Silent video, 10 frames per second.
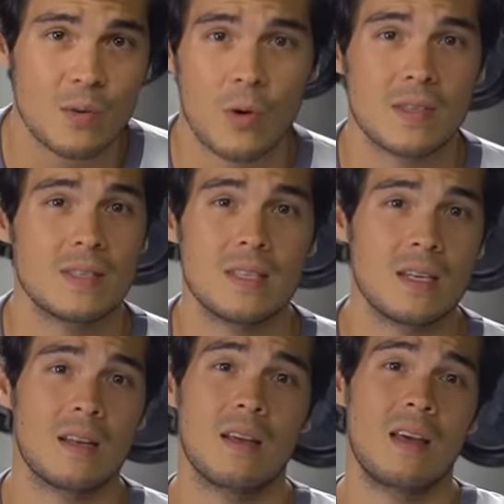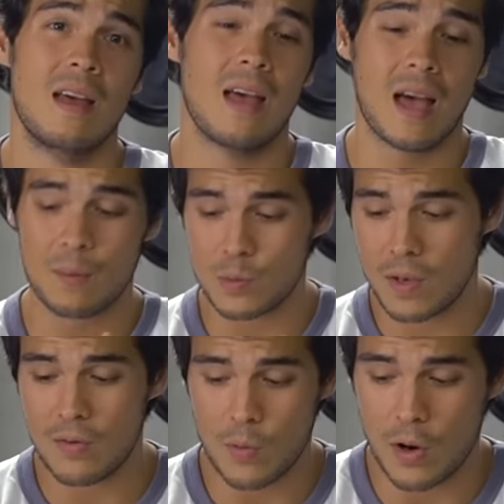quinoa is seen
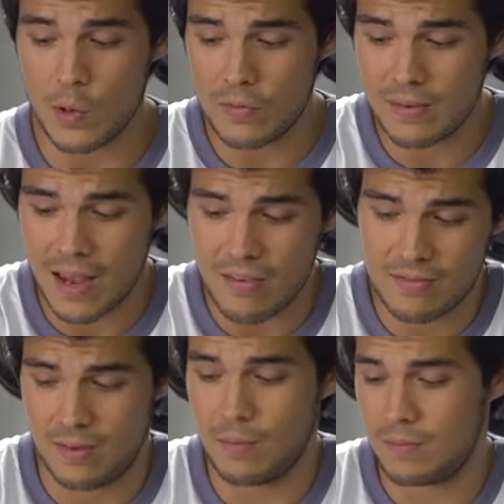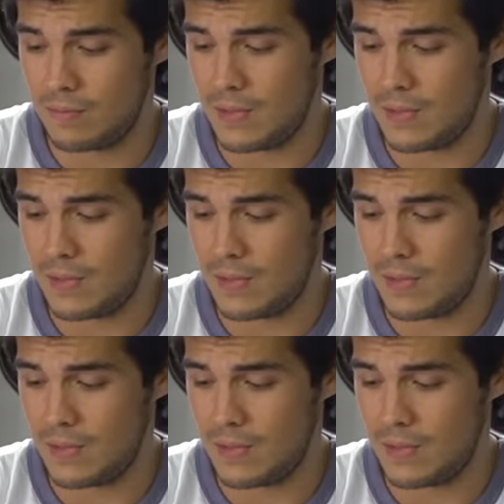absolutely everywhere. You even have them